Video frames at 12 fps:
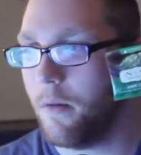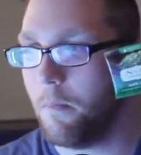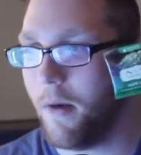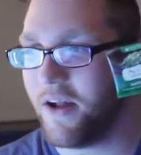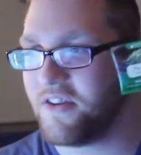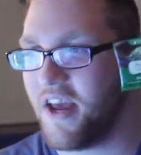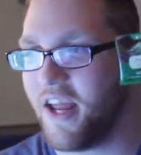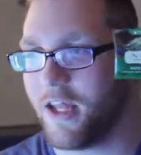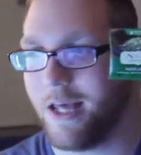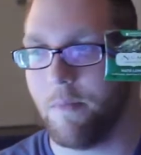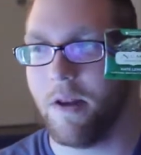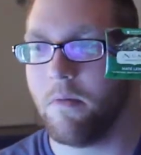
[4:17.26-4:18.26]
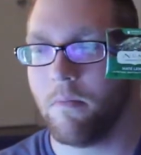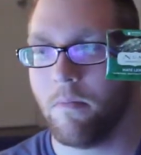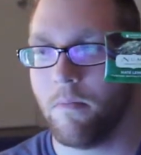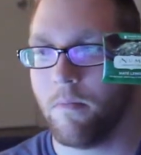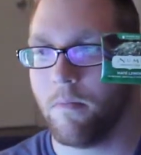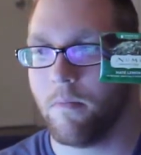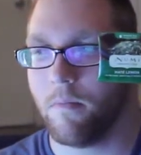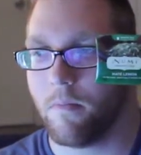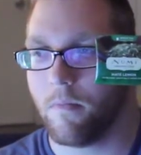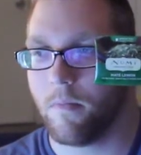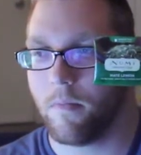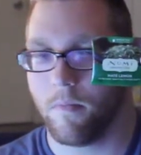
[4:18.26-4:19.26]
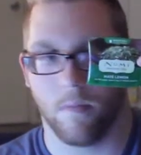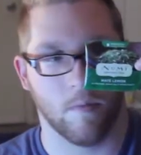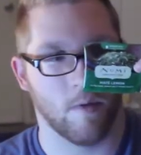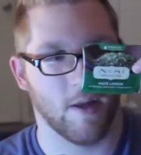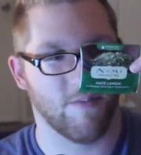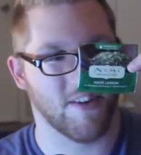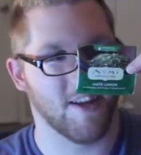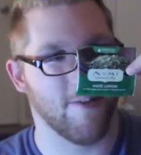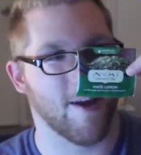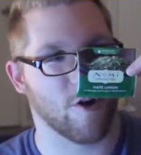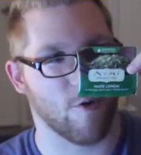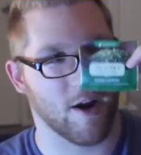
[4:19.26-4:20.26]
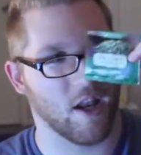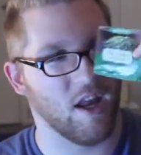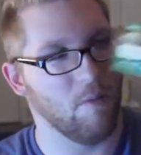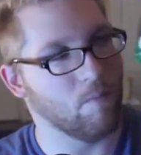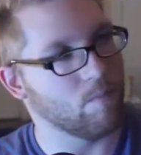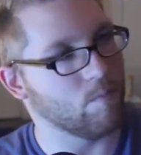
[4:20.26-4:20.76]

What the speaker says: lemon, if I said that correctly.